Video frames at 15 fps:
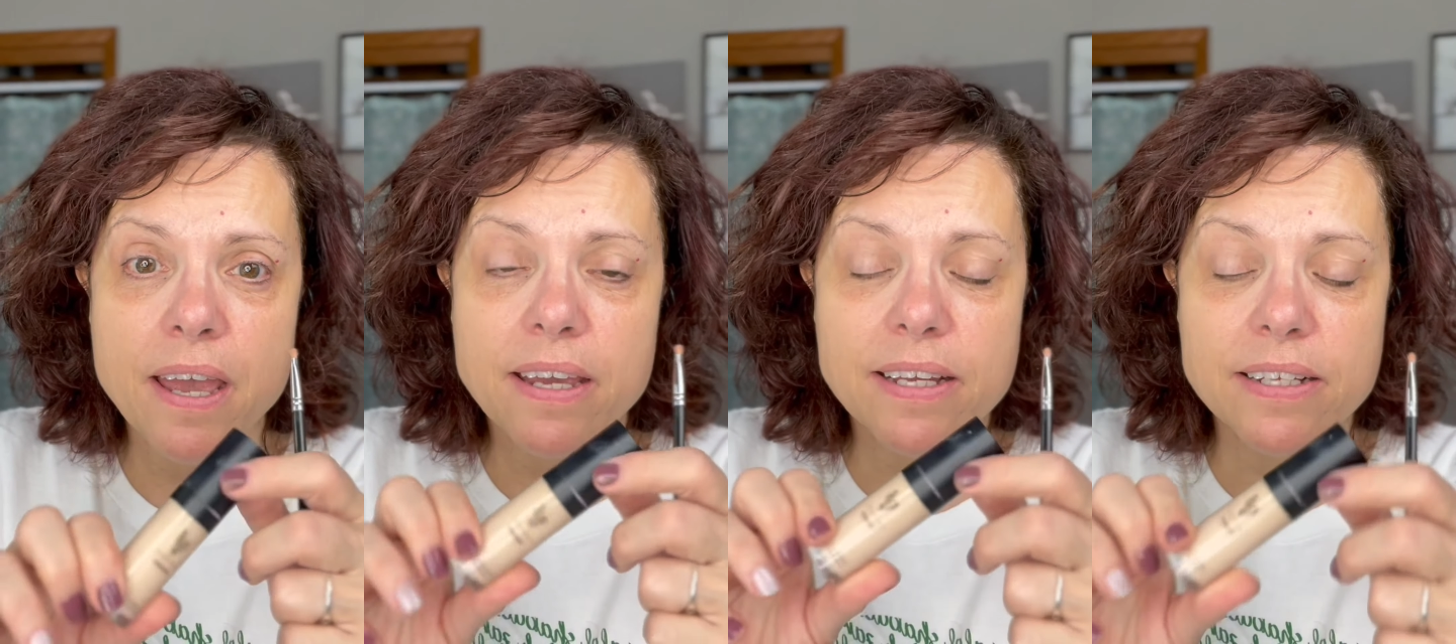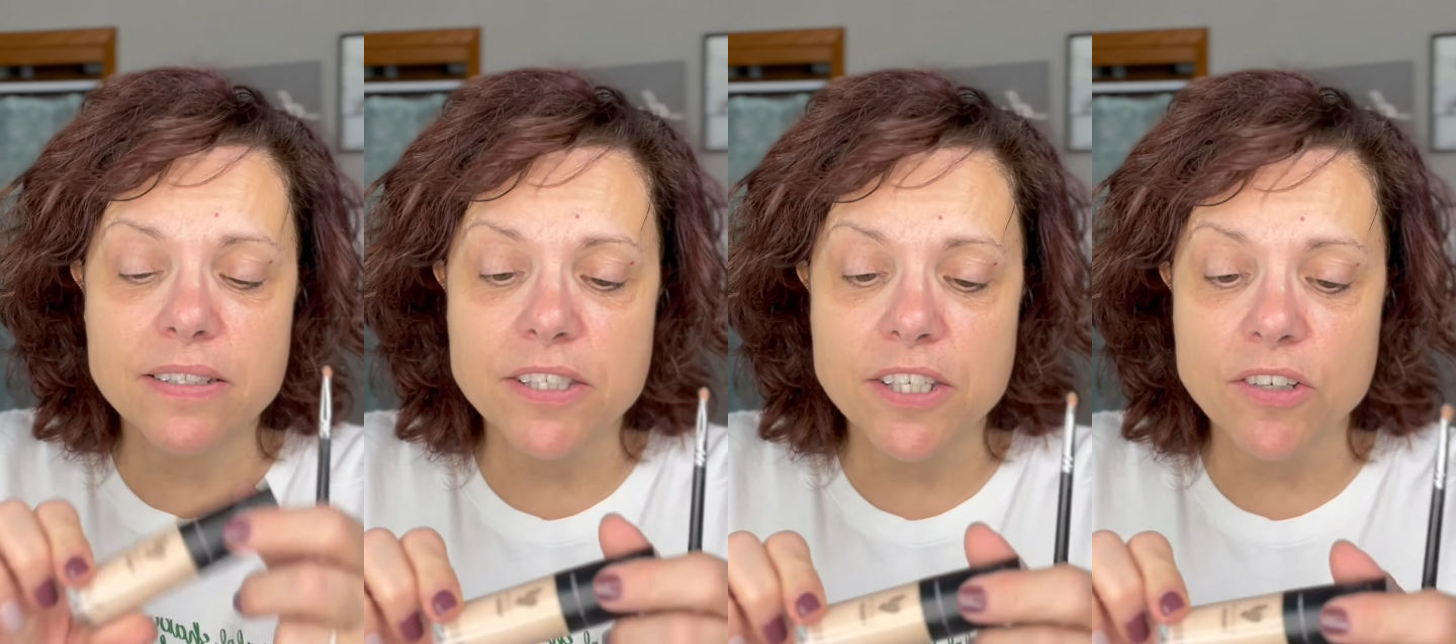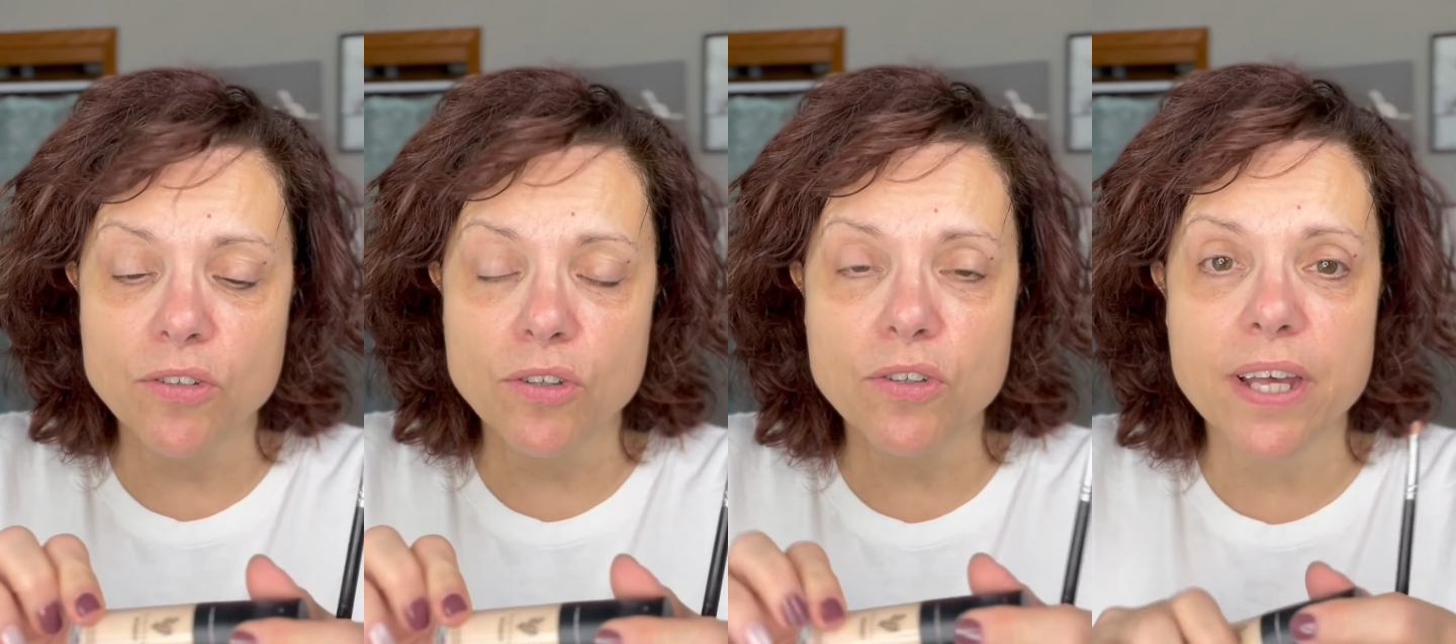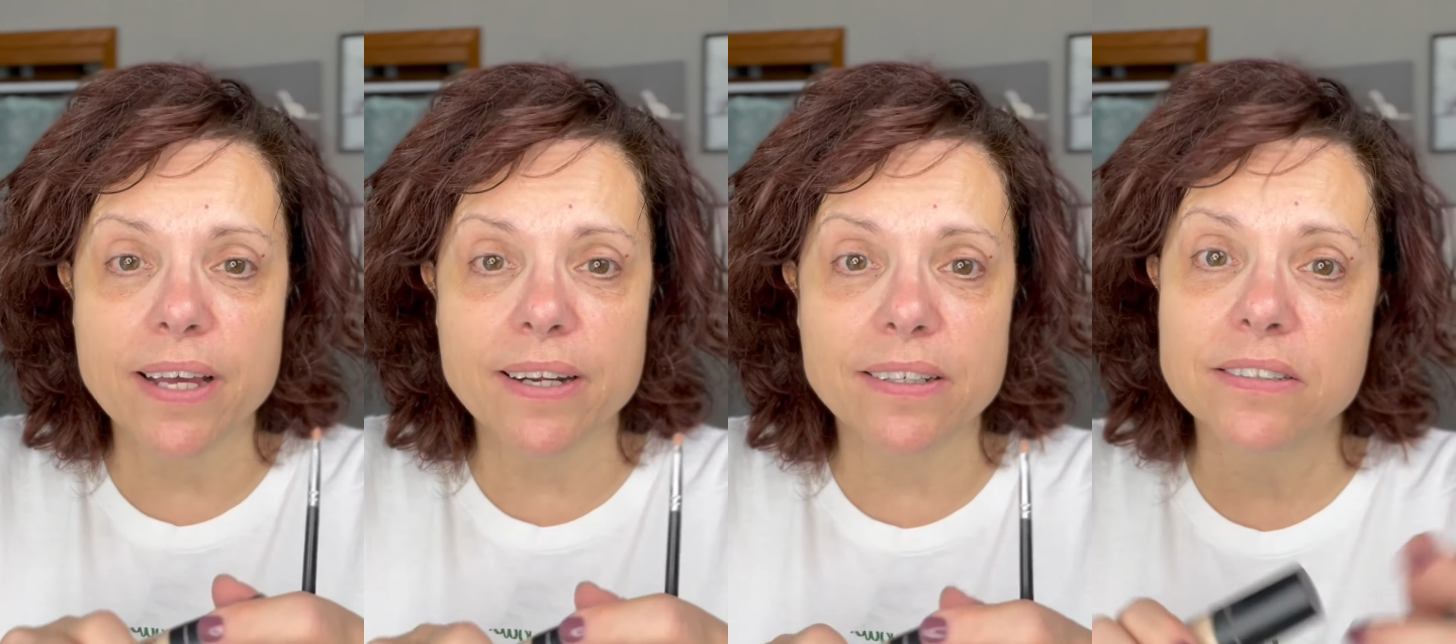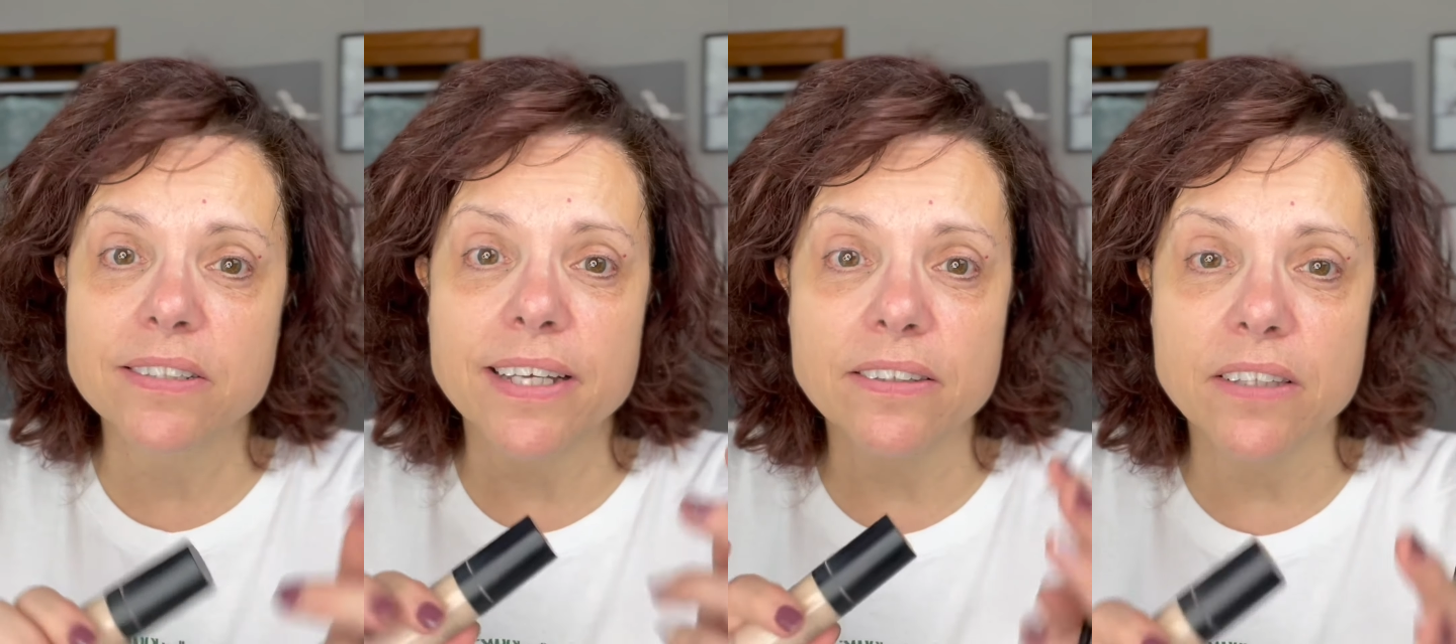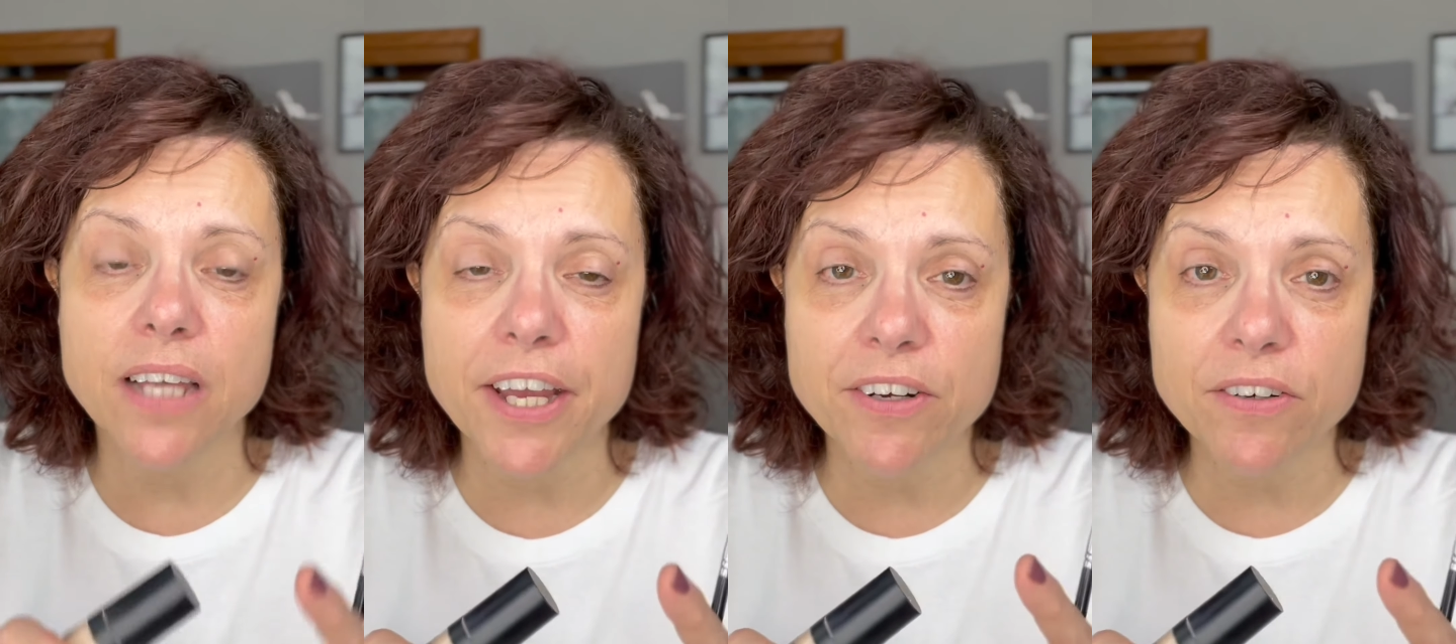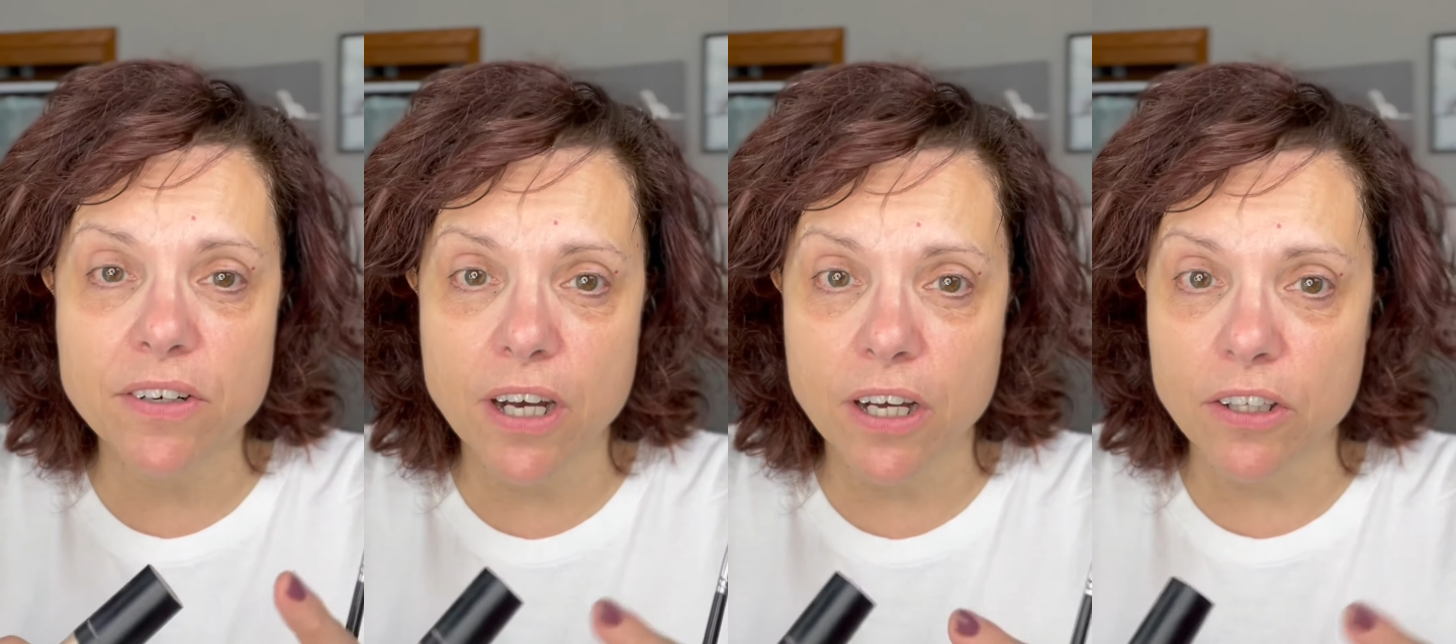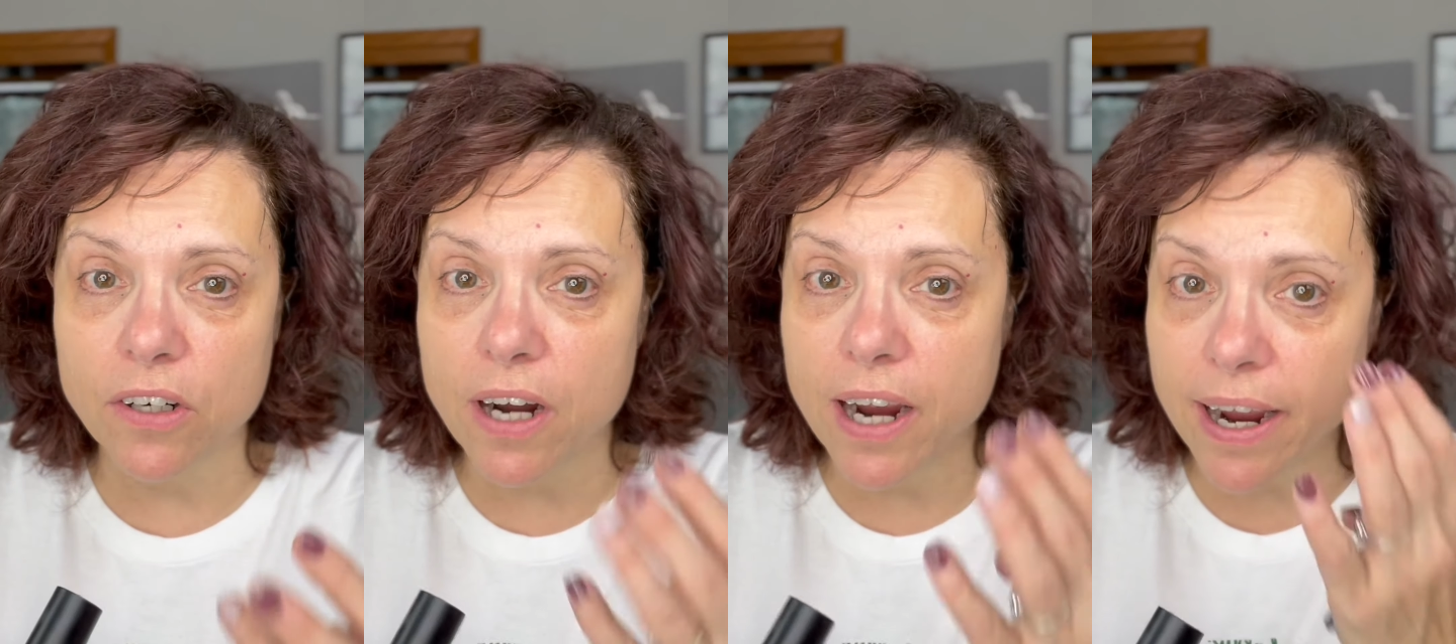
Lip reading: concealer that is a lighter color.